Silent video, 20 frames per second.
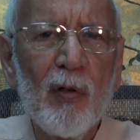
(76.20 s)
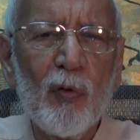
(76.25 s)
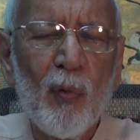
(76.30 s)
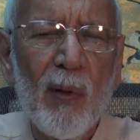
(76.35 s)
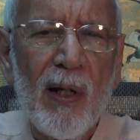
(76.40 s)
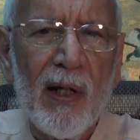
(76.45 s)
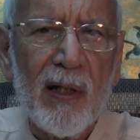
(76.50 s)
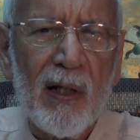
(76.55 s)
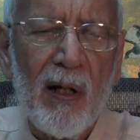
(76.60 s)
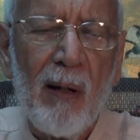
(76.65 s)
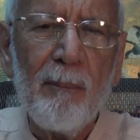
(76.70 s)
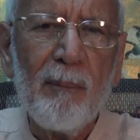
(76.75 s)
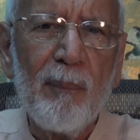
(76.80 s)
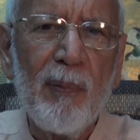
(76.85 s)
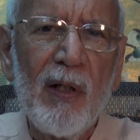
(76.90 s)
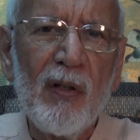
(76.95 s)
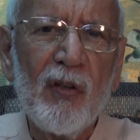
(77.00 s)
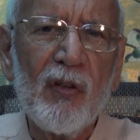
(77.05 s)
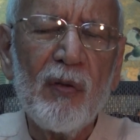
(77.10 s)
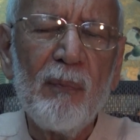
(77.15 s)
to
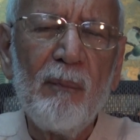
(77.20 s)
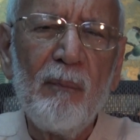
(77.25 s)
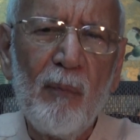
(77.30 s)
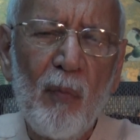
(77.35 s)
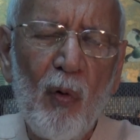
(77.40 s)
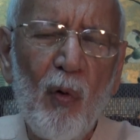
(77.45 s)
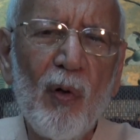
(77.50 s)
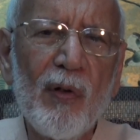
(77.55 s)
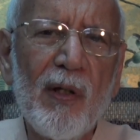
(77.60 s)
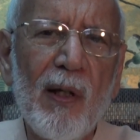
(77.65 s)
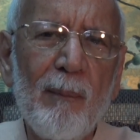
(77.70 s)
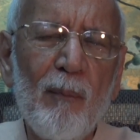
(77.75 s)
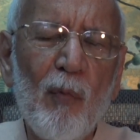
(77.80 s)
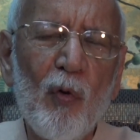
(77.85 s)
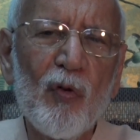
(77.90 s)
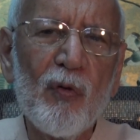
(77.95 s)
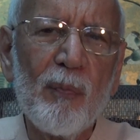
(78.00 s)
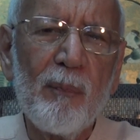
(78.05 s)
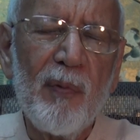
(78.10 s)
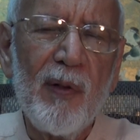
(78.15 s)
accomplish more than
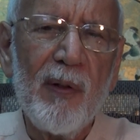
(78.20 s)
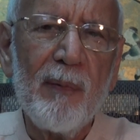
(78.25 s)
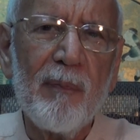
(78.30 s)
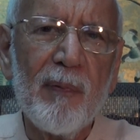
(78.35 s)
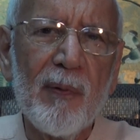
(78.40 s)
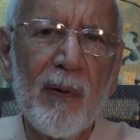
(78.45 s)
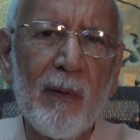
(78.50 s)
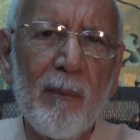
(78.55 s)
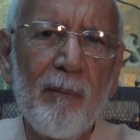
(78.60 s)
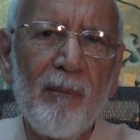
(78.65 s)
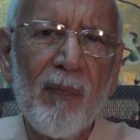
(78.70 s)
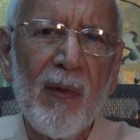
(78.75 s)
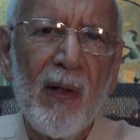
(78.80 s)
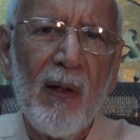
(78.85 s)
most people,